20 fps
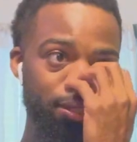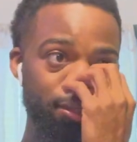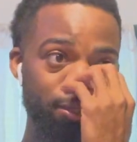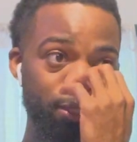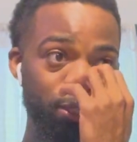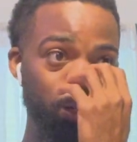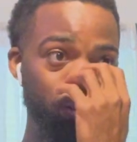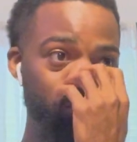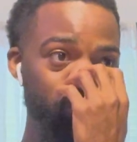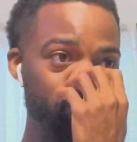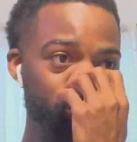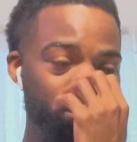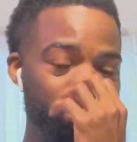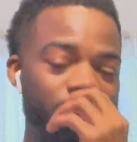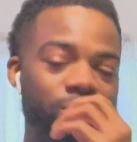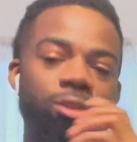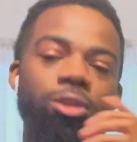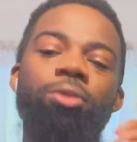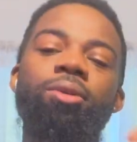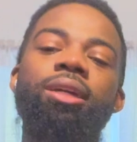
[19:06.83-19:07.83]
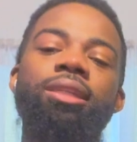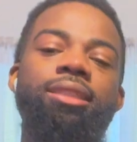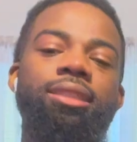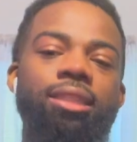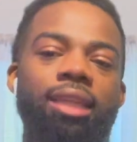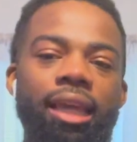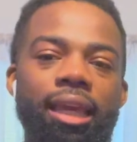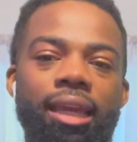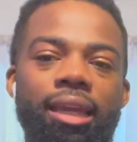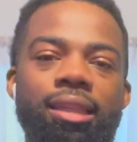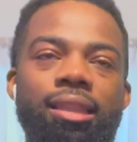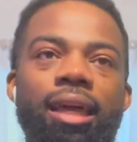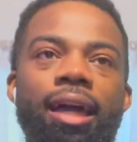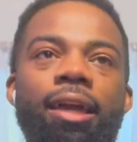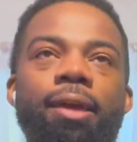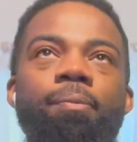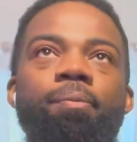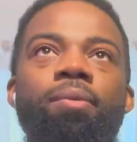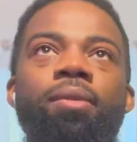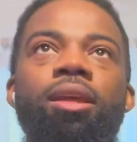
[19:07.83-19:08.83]
So, you can see it,
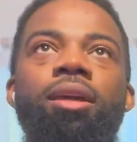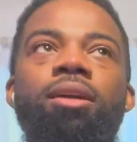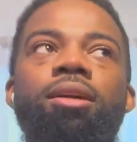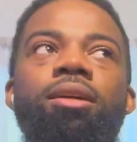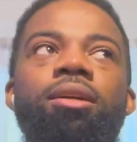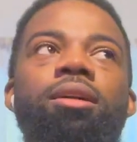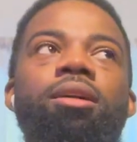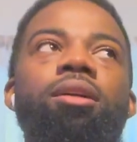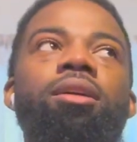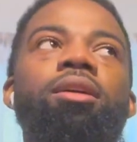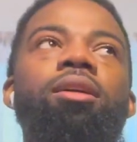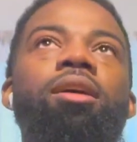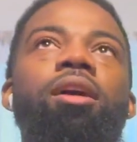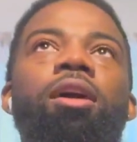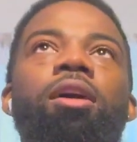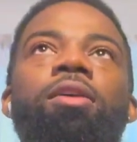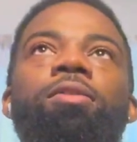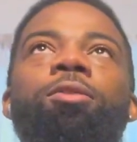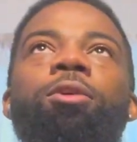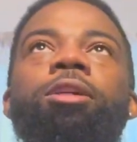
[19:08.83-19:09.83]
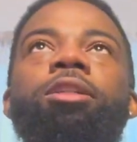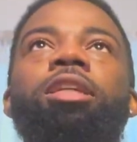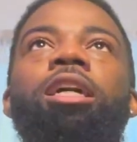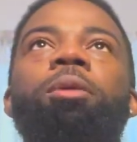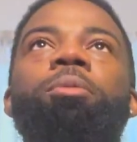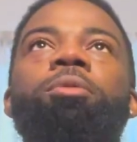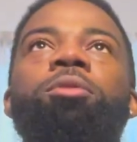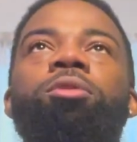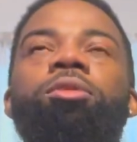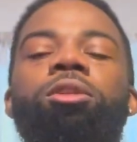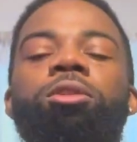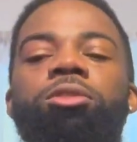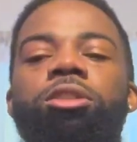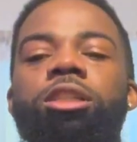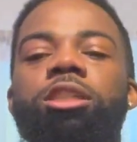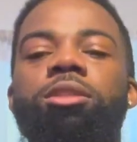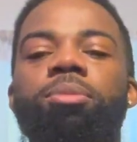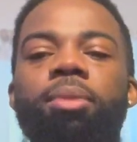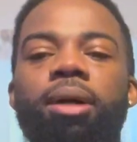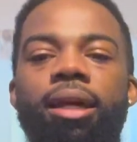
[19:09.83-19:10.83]
like, for example, you
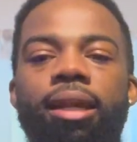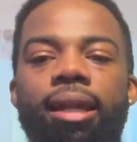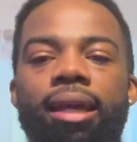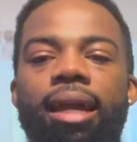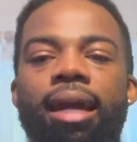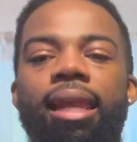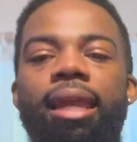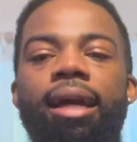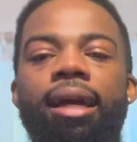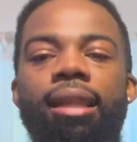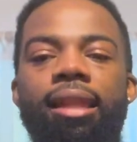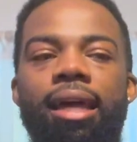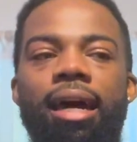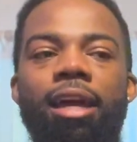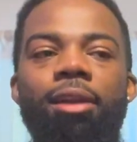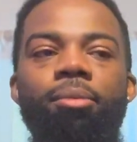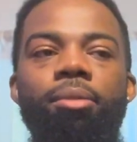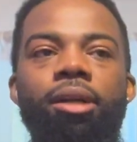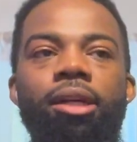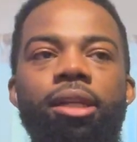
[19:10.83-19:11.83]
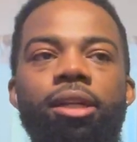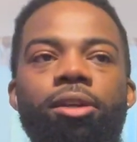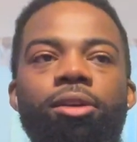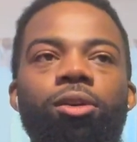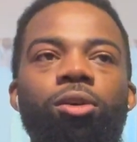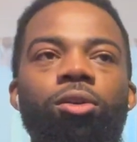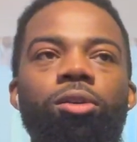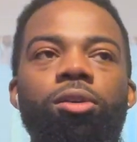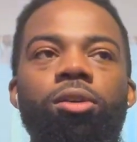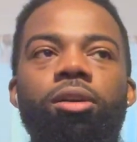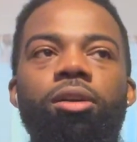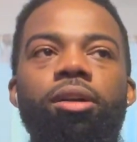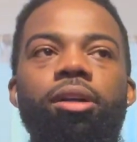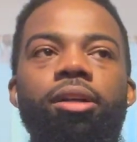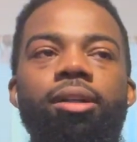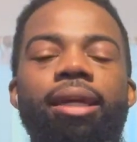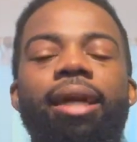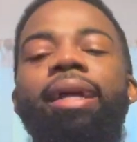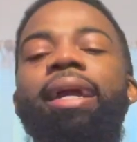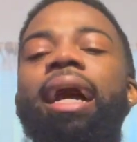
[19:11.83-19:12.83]
see somebody that got, like, a lot of money,
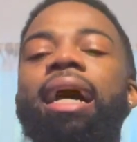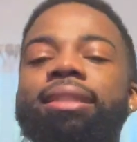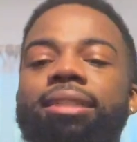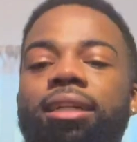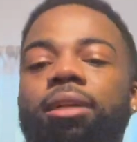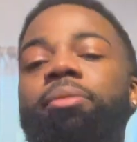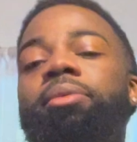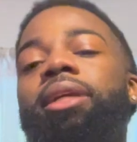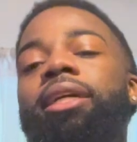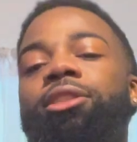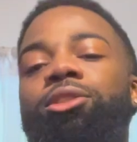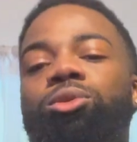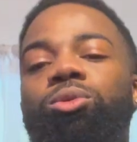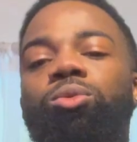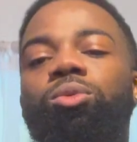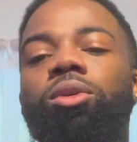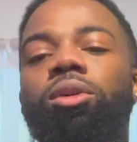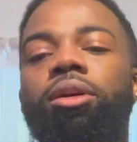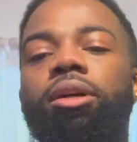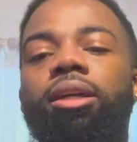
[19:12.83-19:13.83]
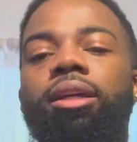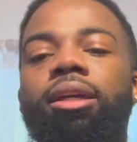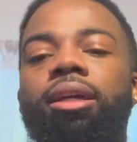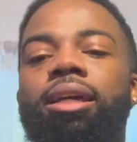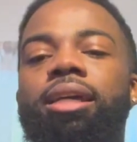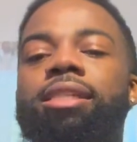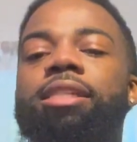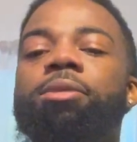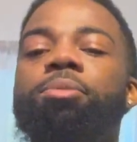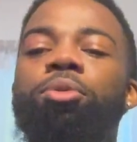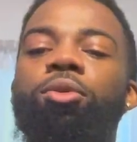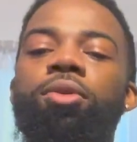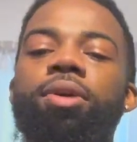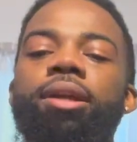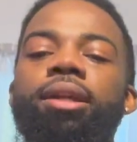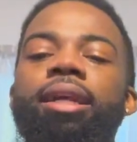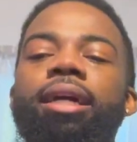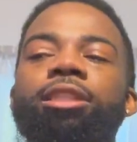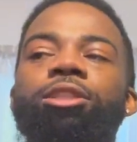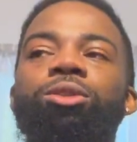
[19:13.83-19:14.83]
or they got something that you want. It's
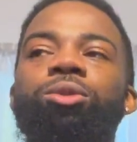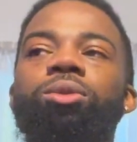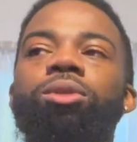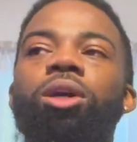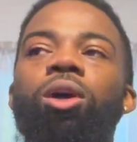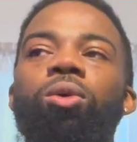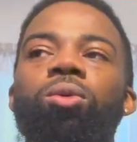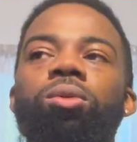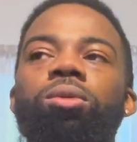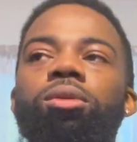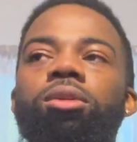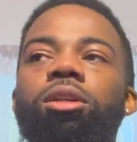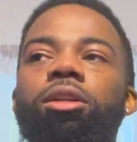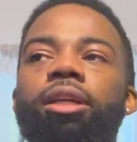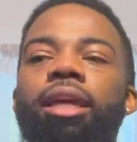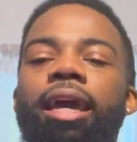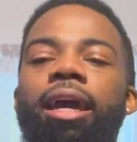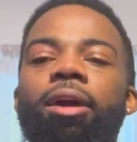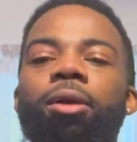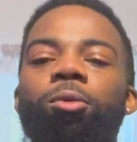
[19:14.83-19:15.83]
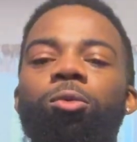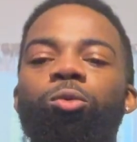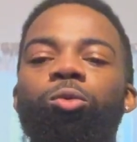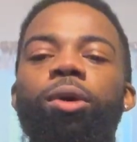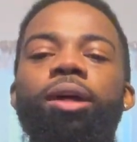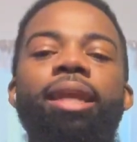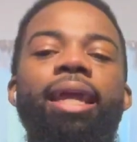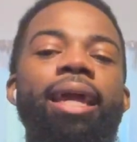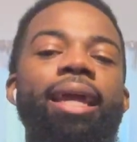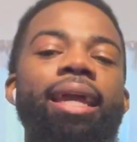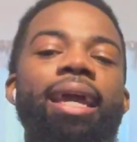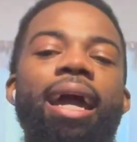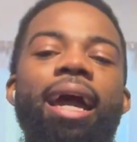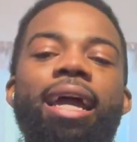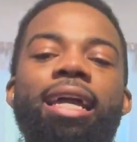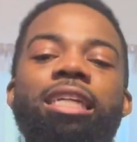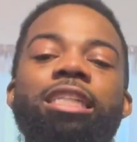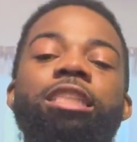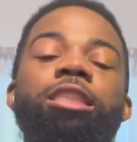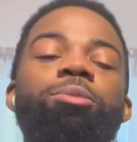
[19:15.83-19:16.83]
important that you don't look at what they
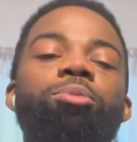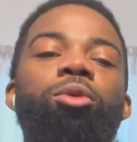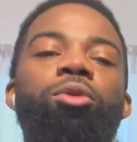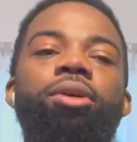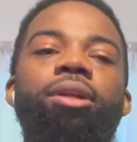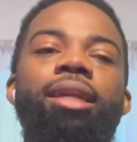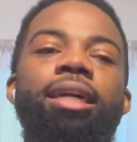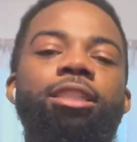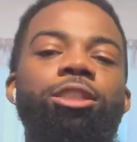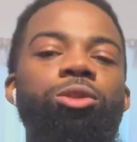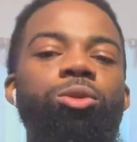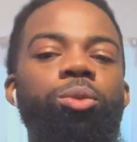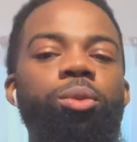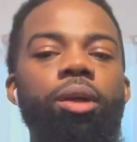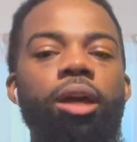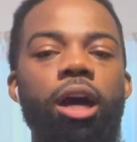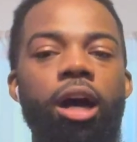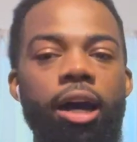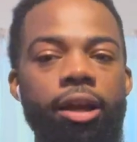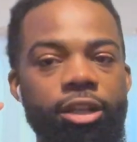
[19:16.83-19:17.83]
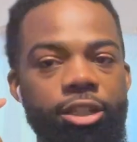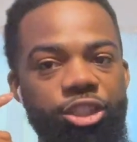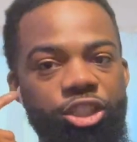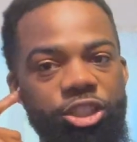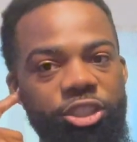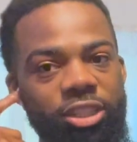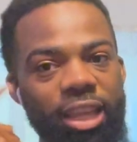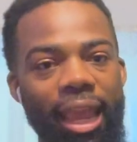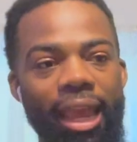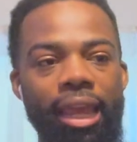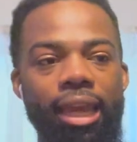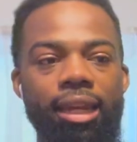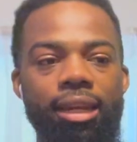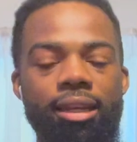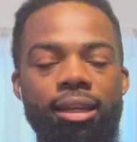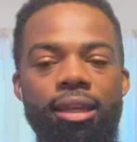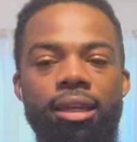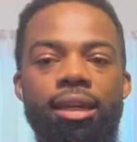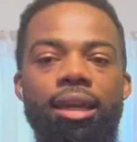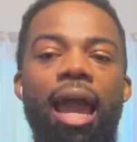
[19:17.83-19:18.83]
got. It's important that you understand
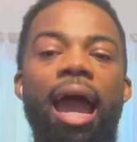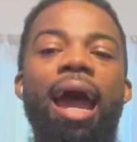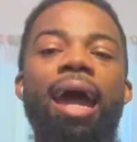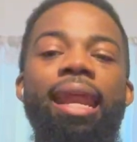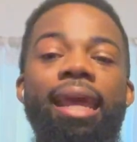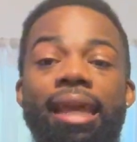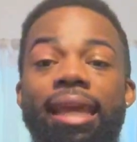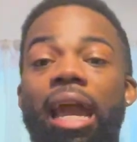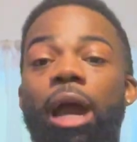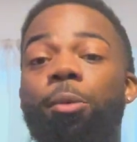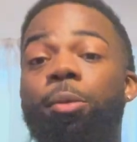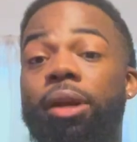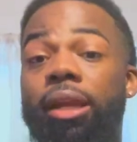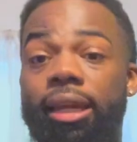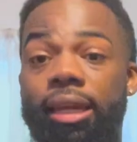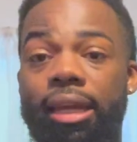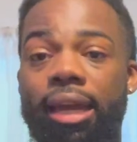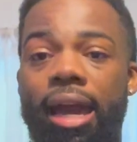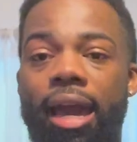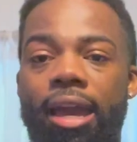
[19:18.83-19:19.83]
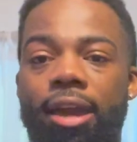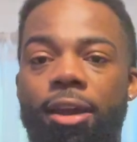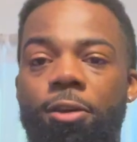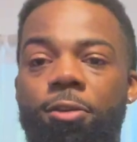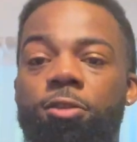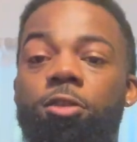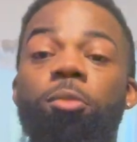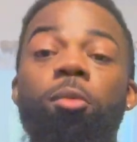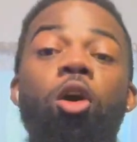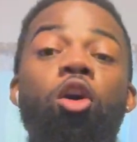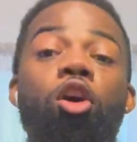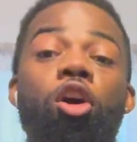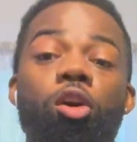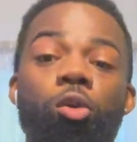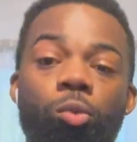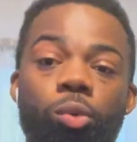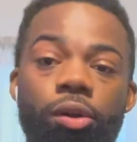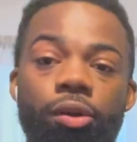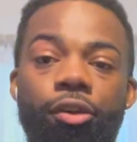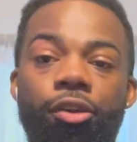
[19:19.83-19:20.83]
how they got what they got from
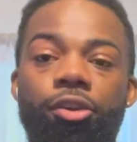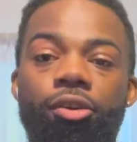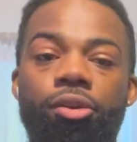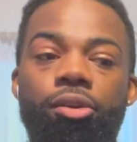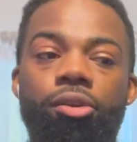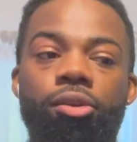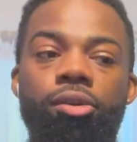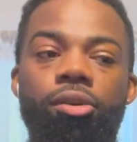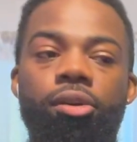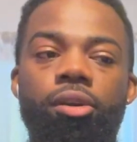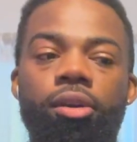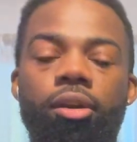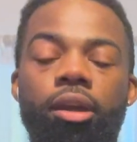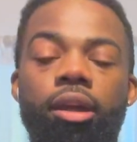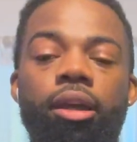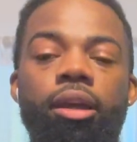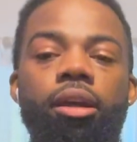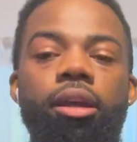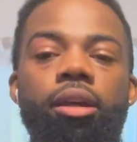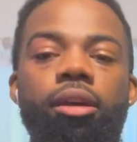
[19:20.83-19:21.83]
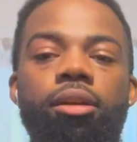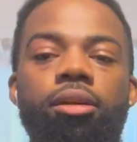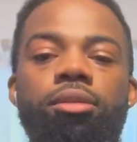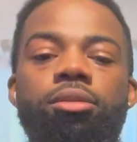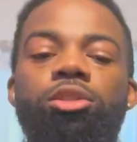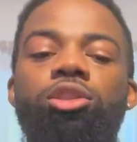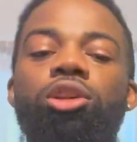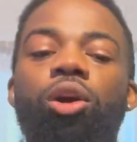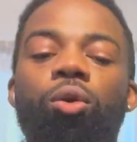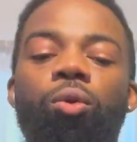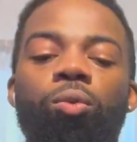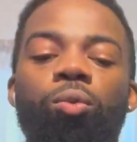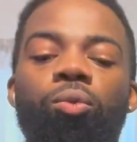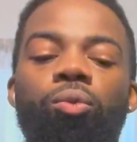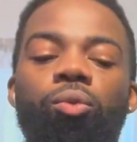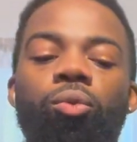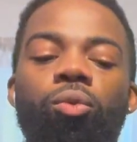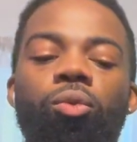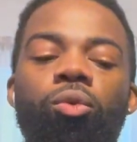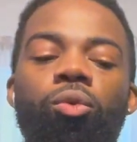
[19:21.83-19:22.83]
hard work. So,
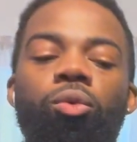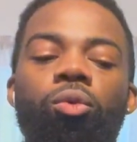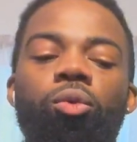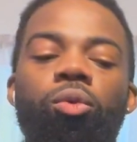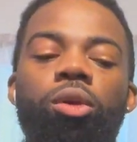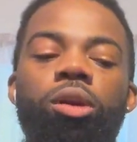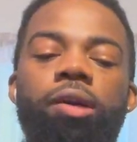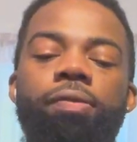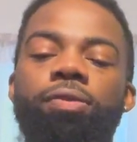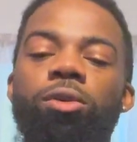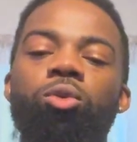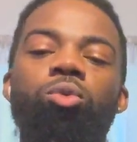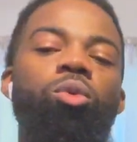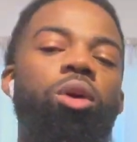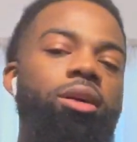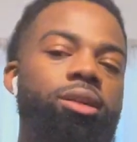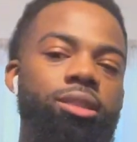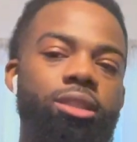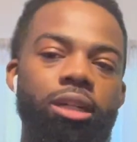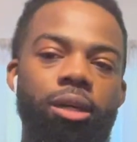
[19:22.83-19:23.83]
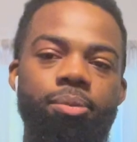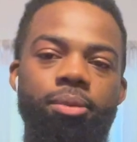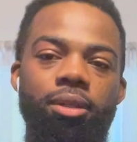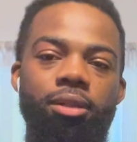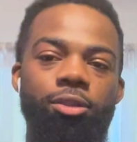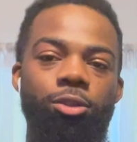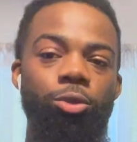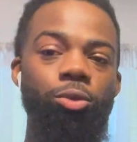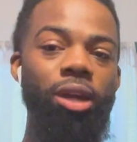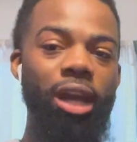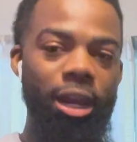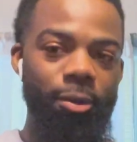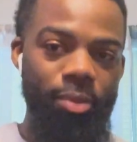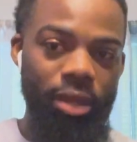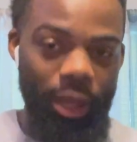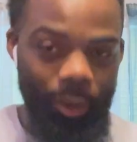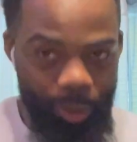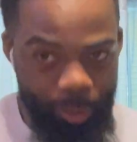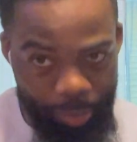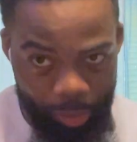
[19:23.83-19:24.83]
if you want something, you got to
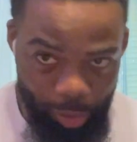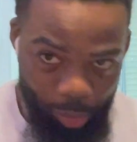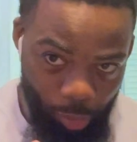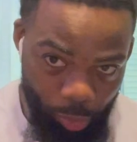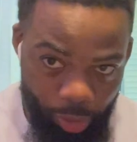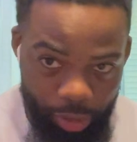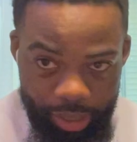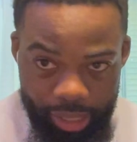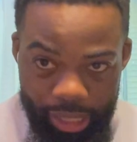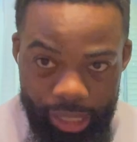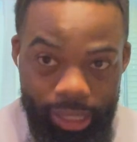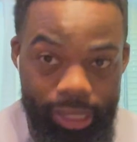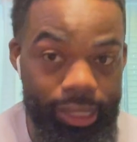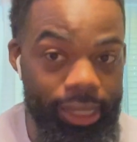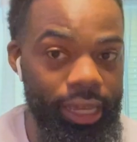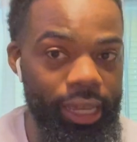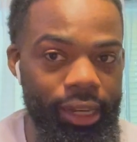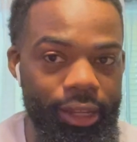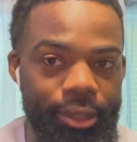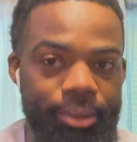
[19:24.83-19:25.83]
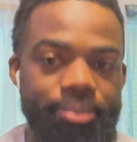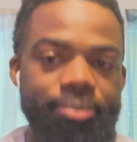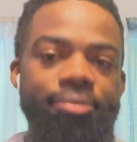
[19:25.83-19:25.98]
be able to put the work in to get it.